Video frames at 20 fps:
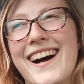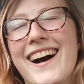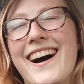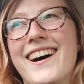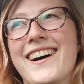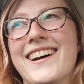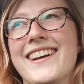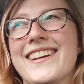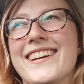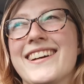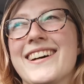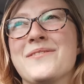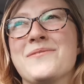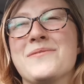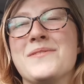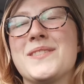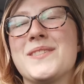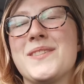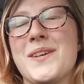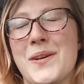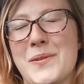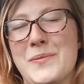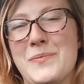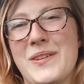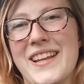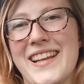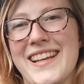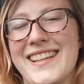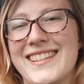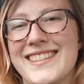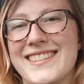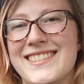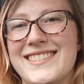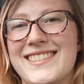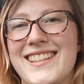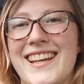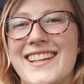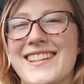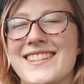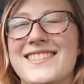I am so
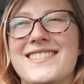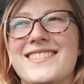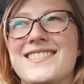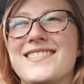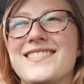pleased. It's